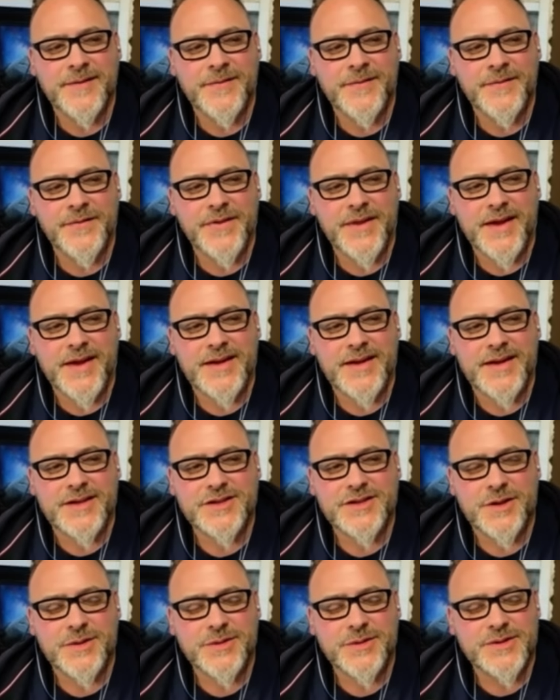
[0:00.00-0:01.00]
And he
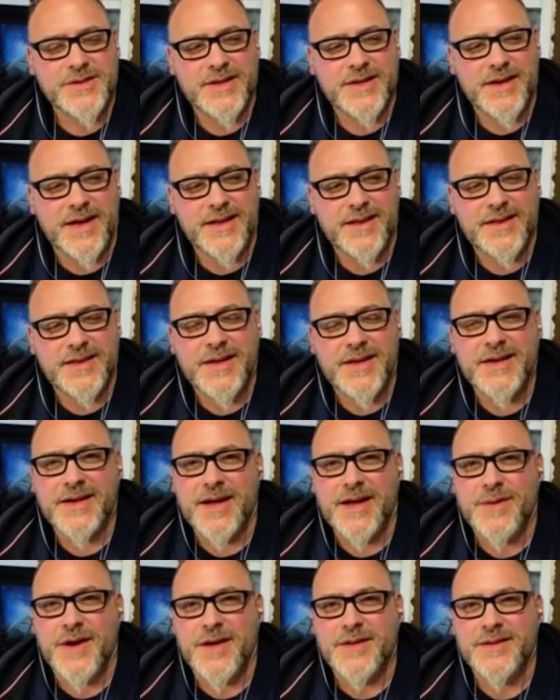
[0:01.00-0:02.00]
shows that I think
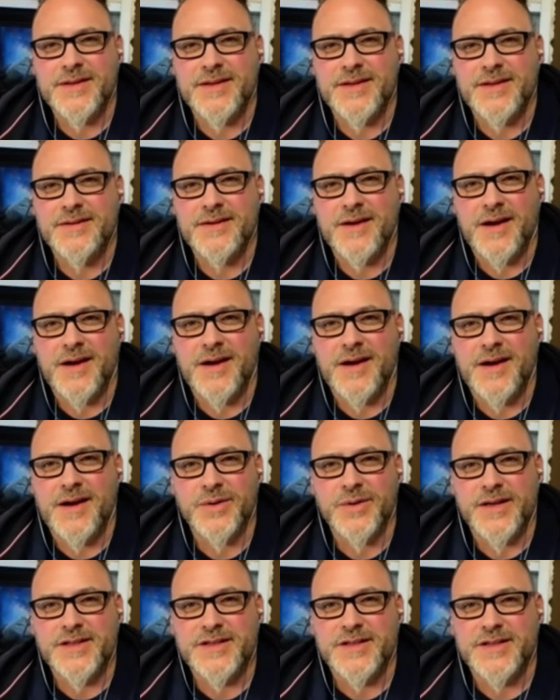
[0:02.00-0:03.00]
I'm on the
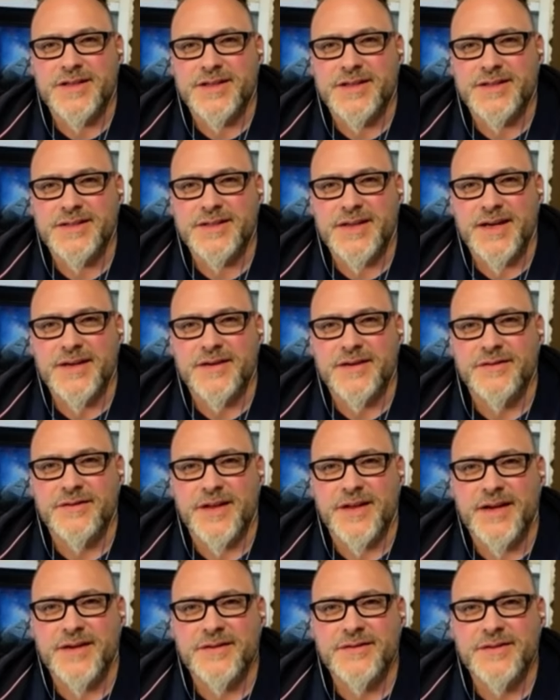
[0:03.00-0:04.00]
non-prejudice side of
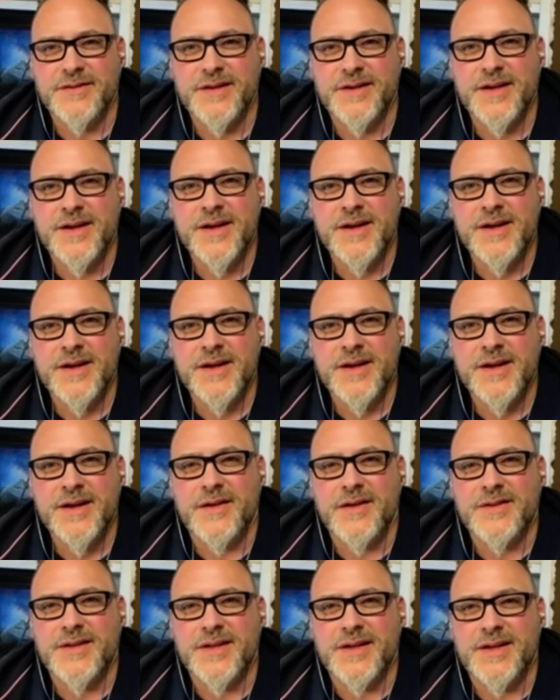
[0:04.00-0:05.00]
life,
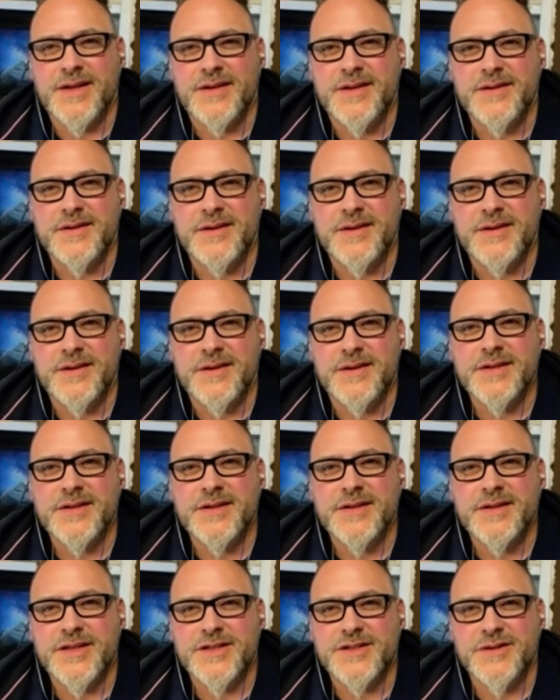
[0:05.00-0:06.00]
on the
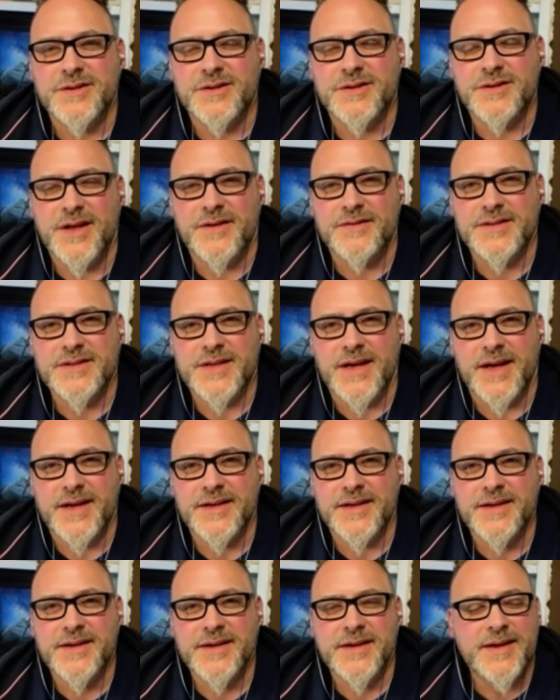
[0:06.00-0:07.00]
unconditional love
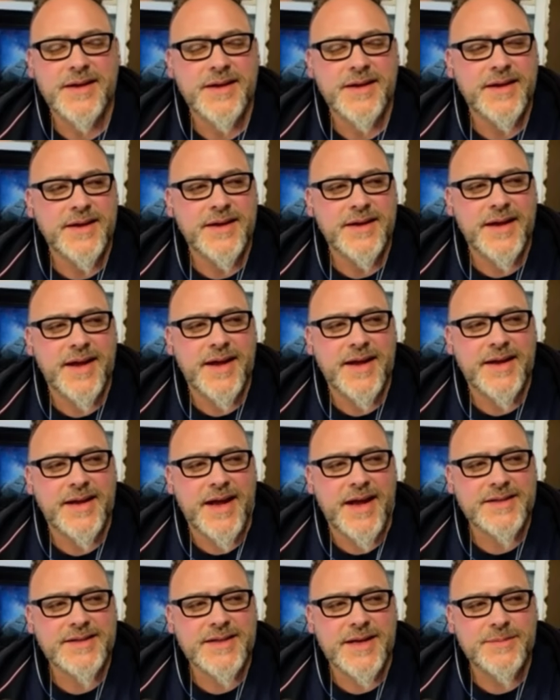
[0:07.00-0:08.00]
side. And
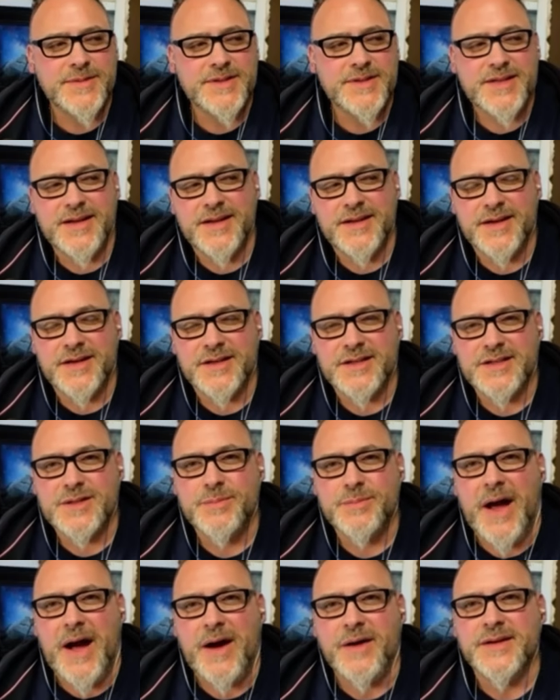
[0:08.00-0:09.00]
as I'm sitting there
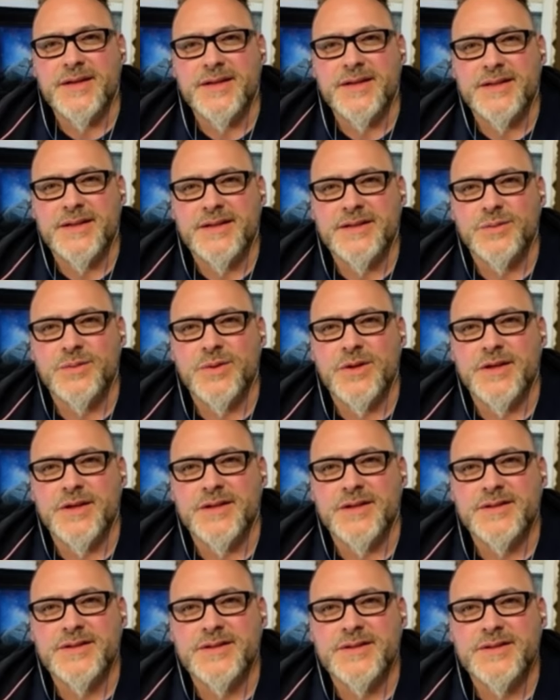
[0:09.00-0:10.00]
spouting these
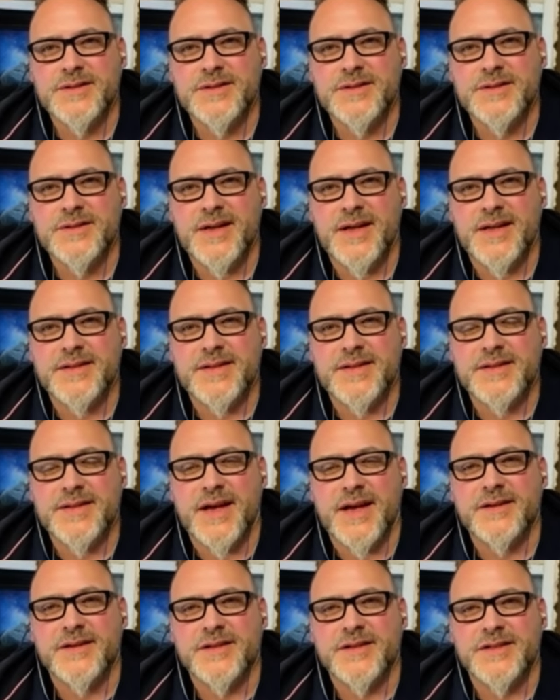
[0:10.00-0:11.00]
words and these
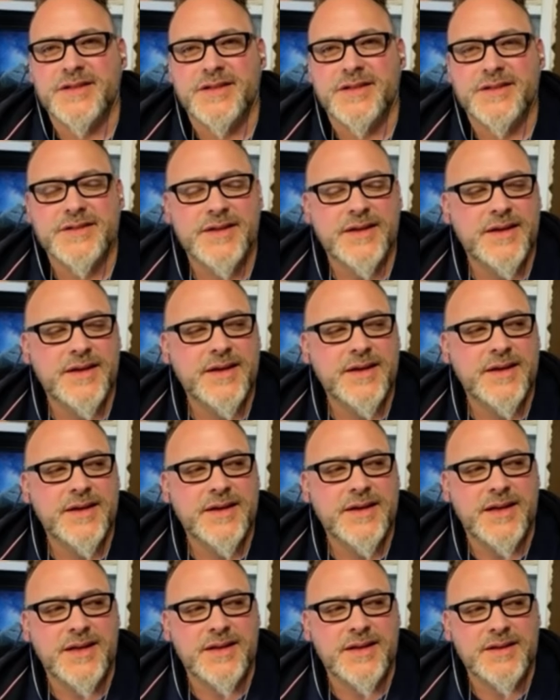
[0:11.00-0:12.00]
energies,
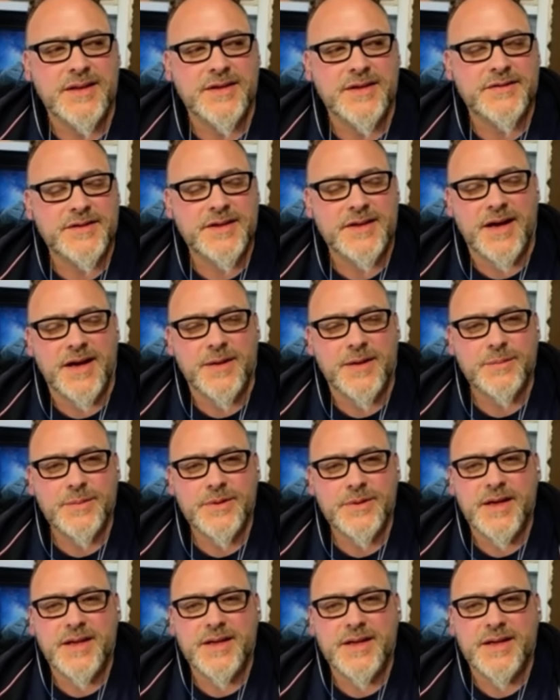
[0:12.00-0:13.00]
he lifts it up
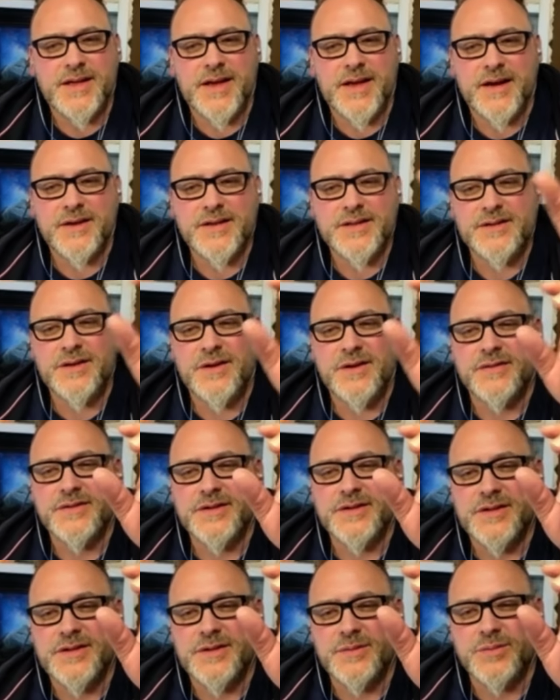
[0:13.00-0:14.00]
and he carries it over
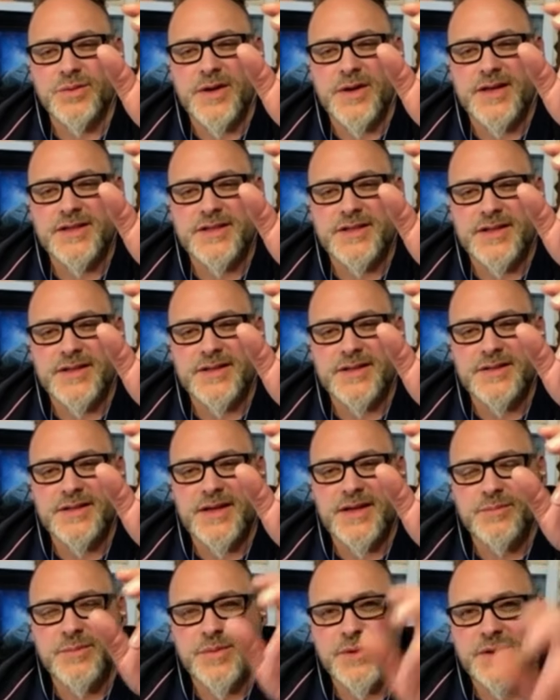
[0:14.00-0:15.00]
to the prejudice
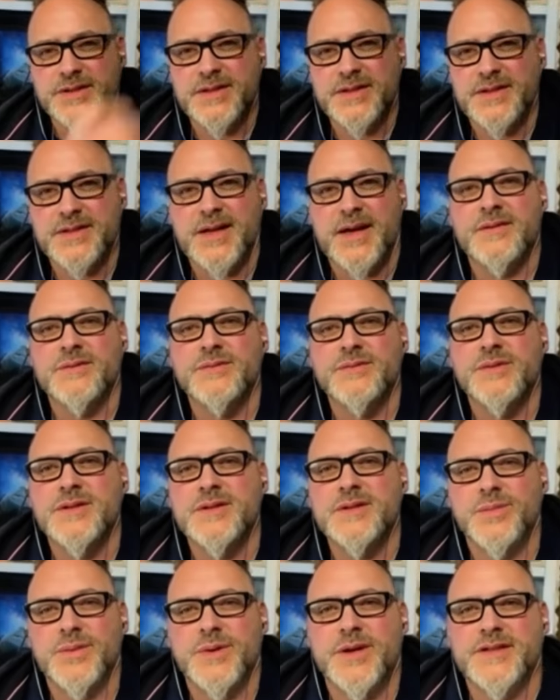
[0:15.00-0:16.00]
and puts it down with the
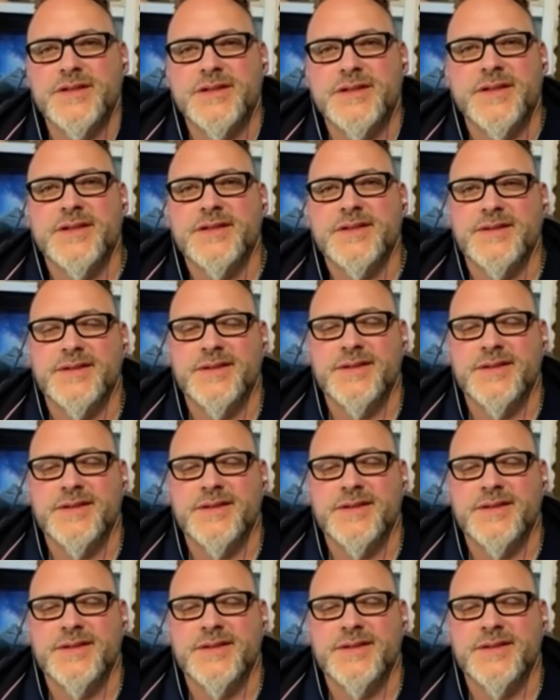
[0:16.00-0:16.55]
prejudice.